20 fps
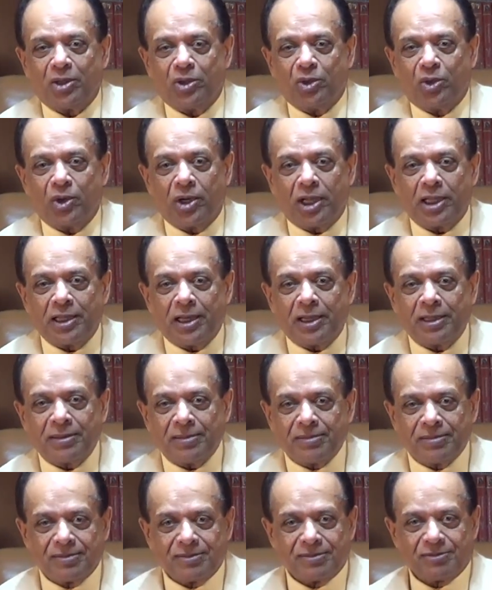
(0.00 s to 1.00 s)

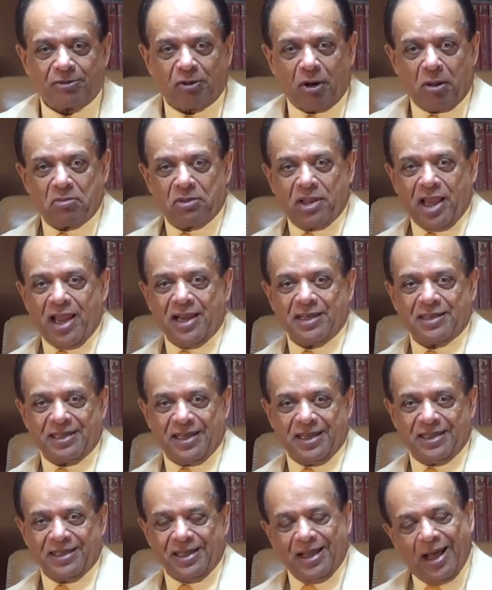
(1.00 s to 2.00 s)
Duryodhana from there
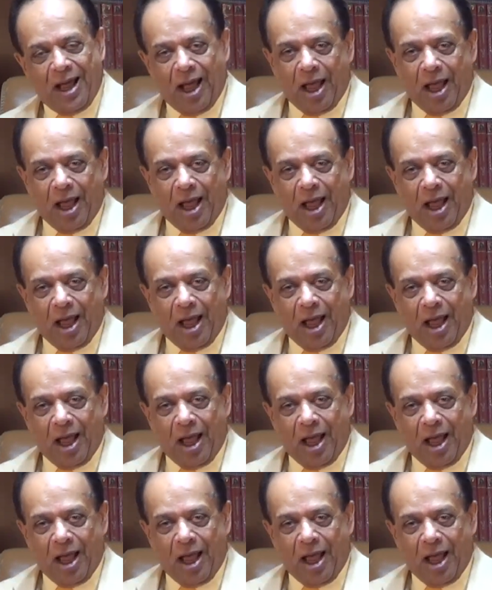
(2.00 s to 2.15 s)
said,